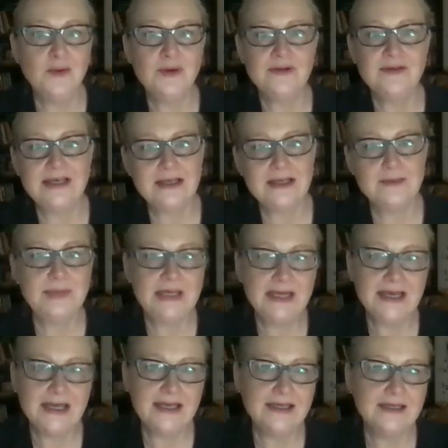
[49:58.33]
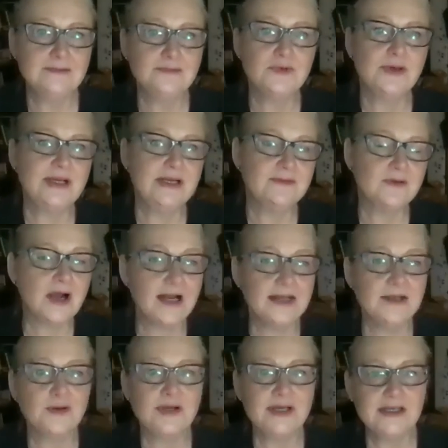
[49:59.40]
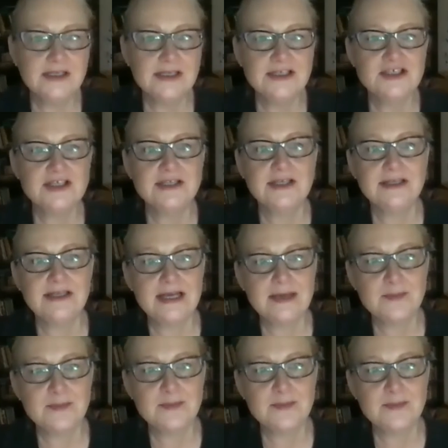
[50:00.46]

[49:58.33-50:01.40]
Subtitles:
they get a BA in creative writing or English, and then they